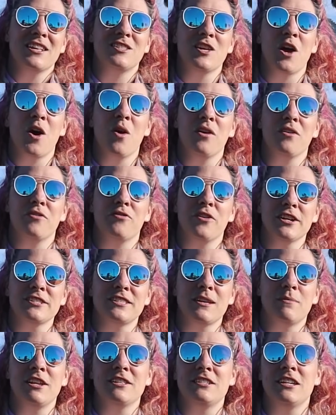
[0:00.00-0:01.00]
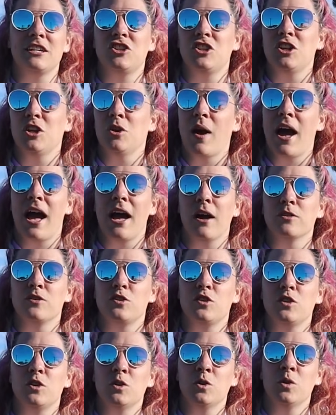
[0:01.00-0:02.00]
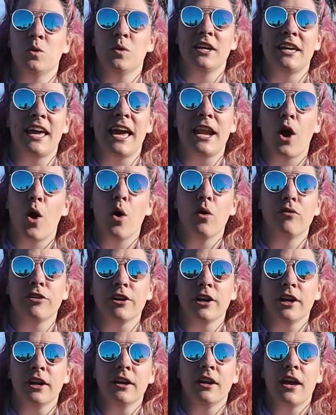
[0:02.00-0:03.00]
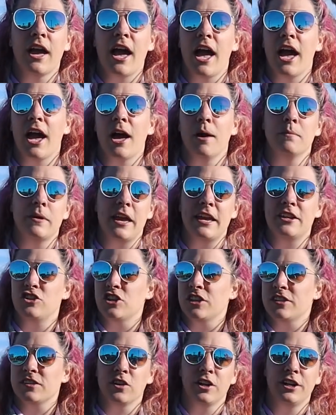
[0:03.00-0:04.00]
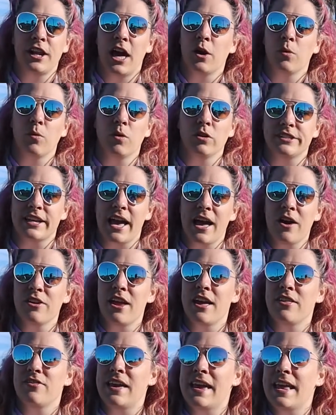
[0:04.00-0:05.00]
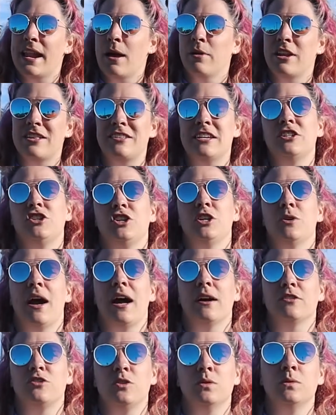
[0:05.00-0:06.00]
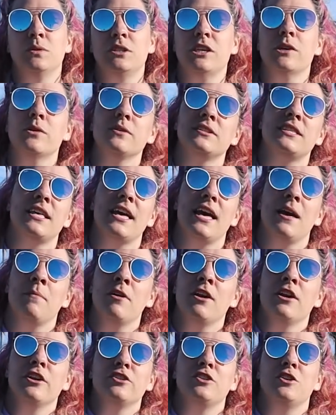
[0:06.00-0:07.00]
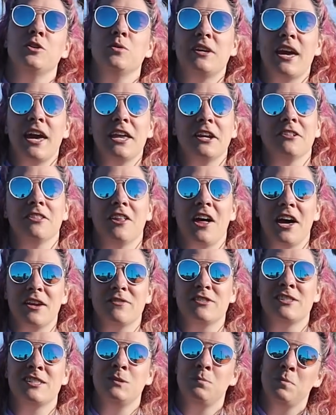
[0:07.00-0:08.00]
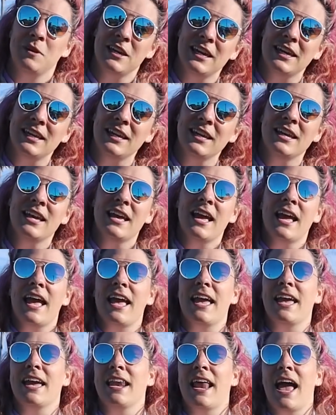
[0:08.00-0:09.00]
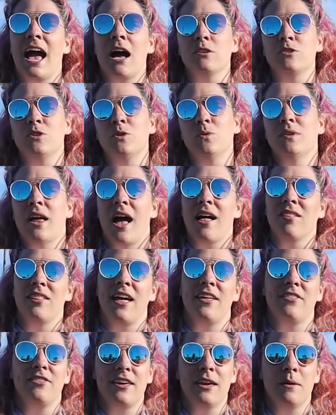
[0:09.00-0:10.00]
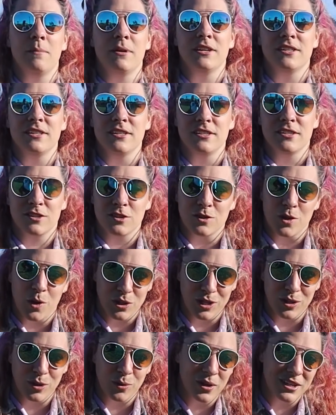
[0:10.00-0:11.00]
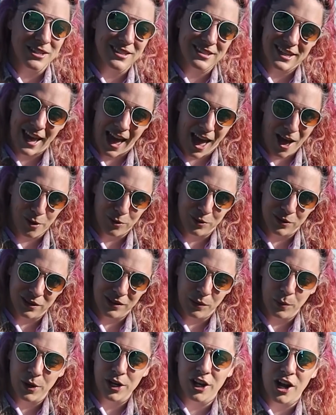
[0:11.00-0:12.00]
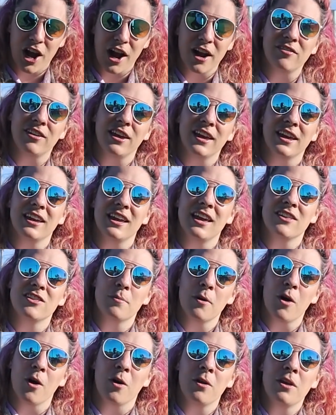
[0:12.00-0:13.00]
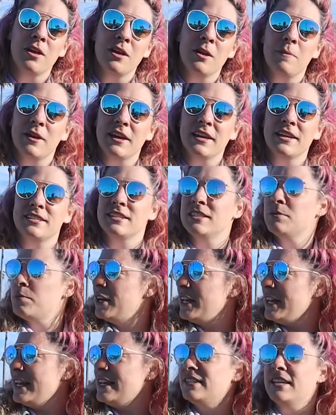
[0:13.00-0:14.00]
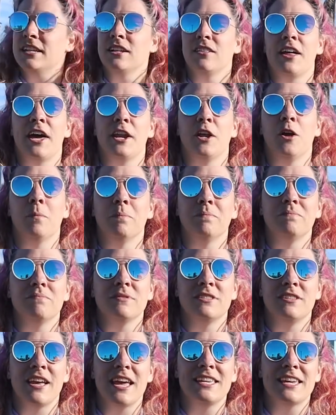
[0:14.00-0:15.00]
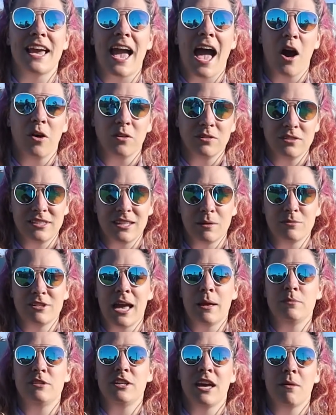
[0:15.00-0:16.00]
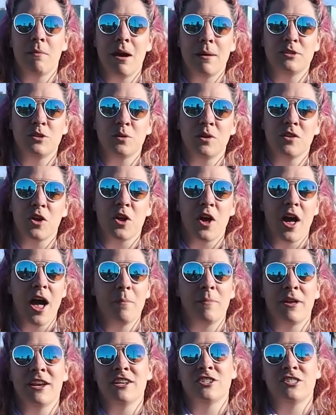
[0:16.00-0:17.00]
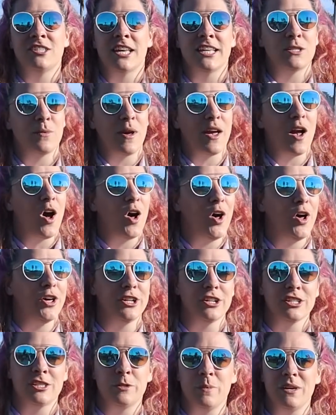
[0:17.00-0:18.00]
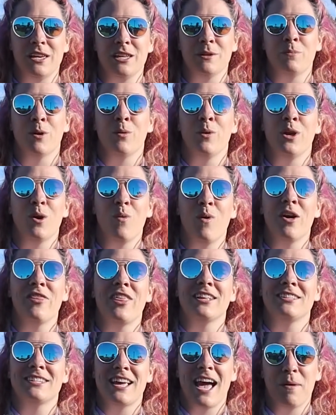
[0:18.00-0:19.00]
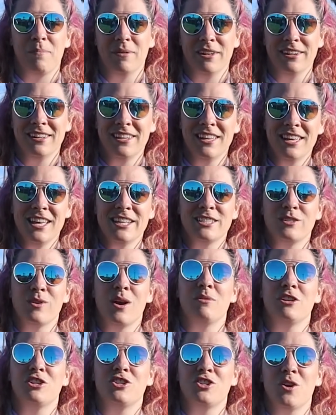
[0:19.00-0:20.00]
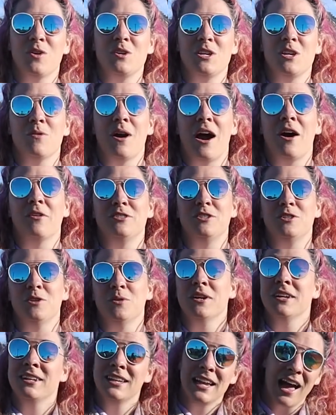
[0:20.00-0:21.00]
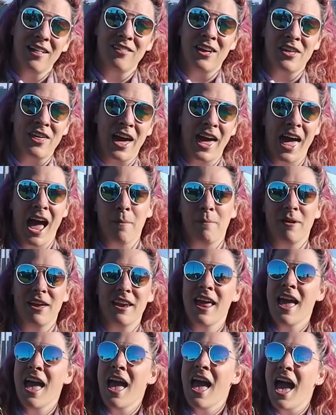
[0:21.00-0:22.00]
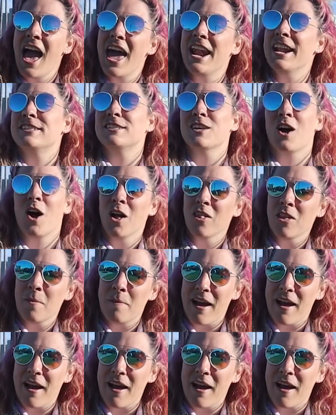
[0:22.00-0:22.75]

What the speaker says: So first I'm gonna teach you how to get over and just learn how to roll down, and then I'm gonna teach you how to use them to get a lot of speed and how to not let them slow you down when you're carving in the bowl, because it's pretty easy to let them take you out. Sometimes you come up to a little hump and it just takes away all your speed, but we don't want that to happen. So I'm gonna show you how to not let that happen, and it's all